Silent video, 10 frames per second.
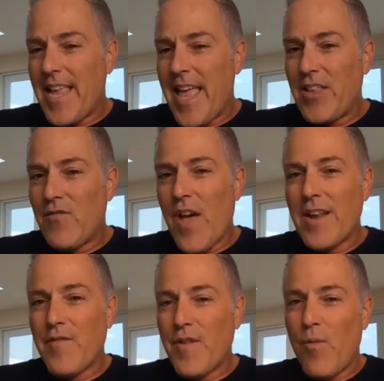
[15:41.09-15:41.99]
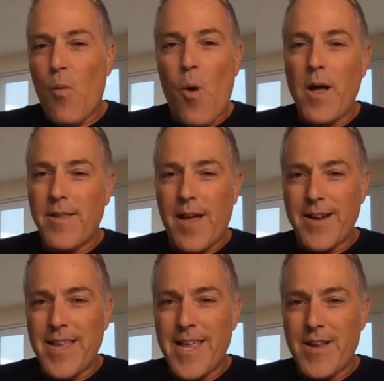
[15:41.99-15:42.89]
And you've got to fill a want, not
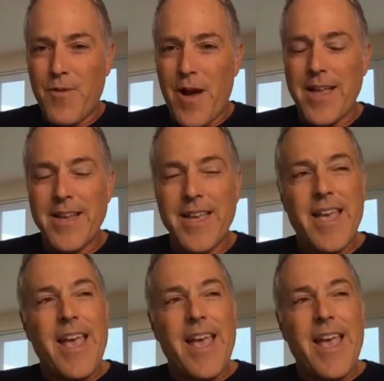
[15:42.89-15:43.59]
a need, right?